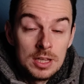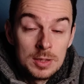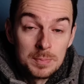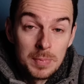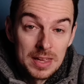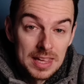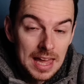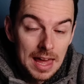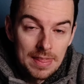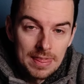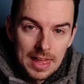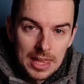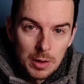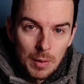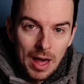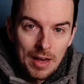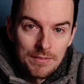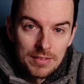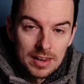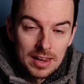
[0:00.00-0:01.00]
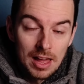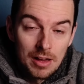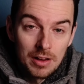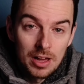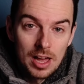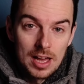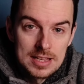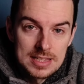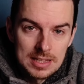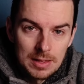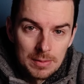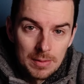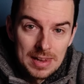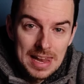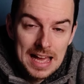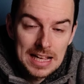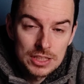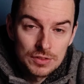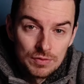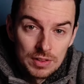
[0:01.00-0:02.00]
But yeah, there you have it now, guys guys, on the
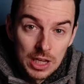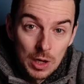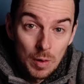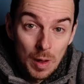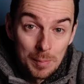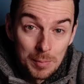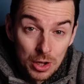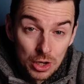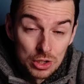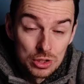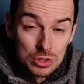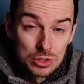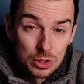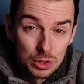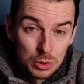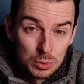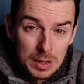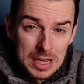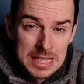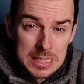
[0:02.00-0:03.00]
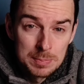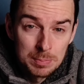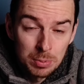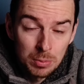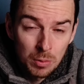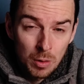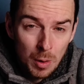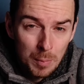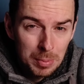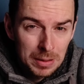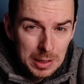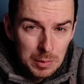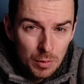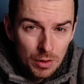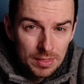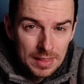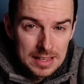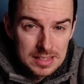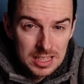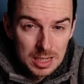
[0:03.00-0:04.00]
next video I'm going to do is probably
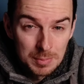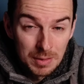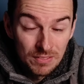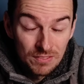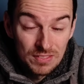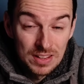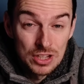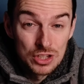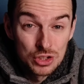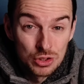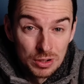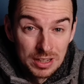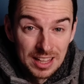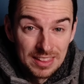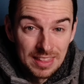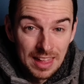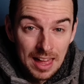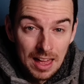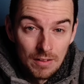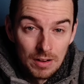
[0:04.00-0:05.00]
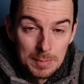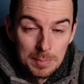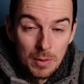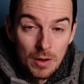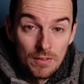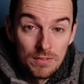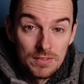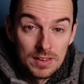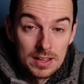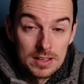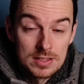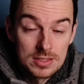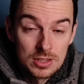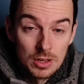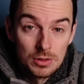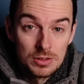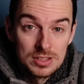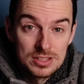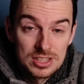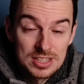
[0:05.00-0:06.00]
one that's going to be featuring the Harry Potter figures,
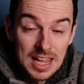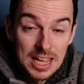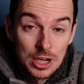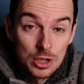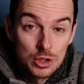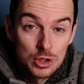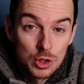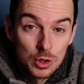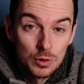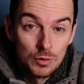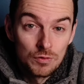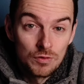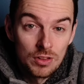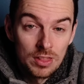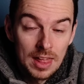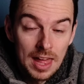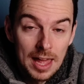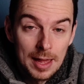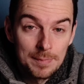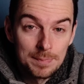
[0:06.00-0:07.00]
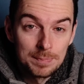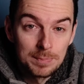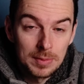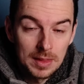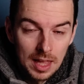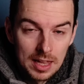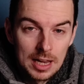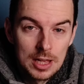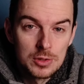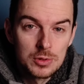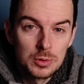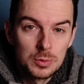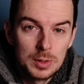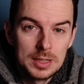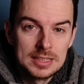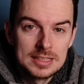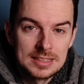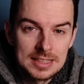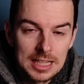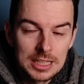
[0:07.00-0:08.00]
so stay tuned for that. And as
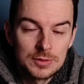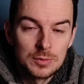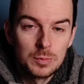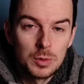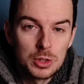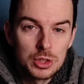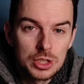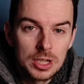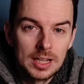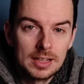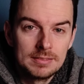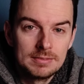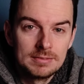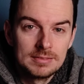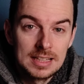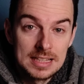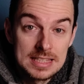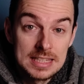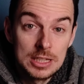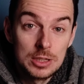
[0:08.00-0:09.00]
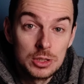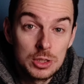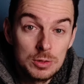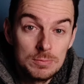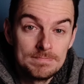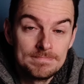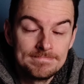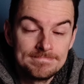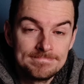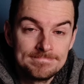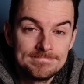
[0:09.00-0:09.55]
always, thanks for watching, and see you soon.